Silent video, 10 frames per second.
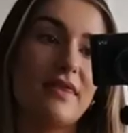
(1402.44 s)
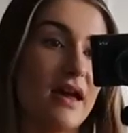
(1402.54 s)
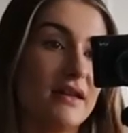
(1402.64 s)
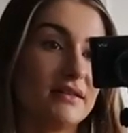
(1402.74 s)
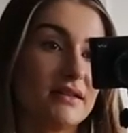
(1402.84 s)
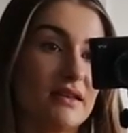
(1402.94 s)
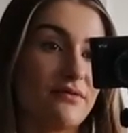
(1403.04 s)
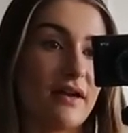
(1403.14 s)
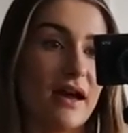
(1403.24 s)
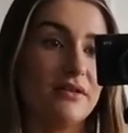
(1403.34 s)
And then the
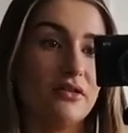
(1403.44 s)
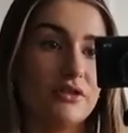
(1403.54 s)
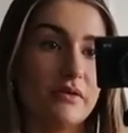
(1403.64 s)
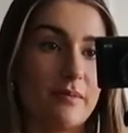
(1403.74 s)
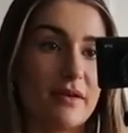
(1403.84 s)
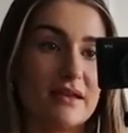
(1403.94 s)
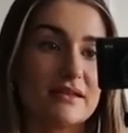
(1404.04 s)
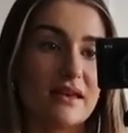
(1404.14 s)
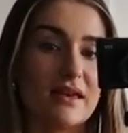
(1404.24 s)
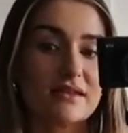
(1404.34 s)
final new in
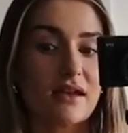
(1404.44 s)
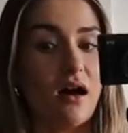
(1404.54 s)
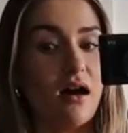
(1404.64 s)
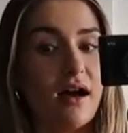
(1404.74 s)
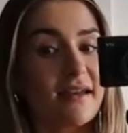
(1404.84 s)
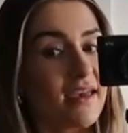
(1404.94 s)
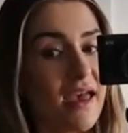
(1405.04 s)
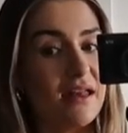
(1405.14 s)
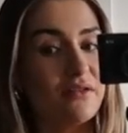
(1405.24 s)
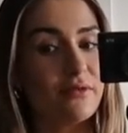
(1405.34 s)
pieces are
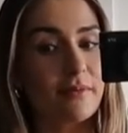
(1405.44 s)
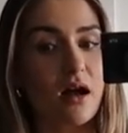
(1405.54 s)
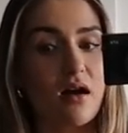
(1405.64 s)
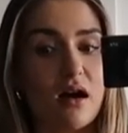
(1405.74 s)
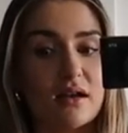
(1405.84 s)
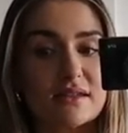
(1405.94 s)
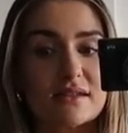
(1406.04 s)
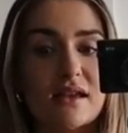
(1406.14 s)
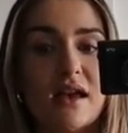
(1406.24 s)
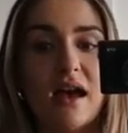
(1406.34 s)
again from
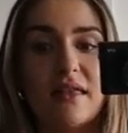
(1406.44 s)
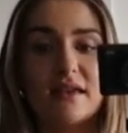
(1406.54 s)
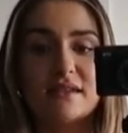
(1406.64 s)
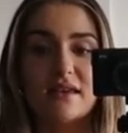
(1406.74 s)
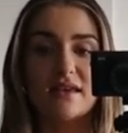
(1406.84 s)
COS. And this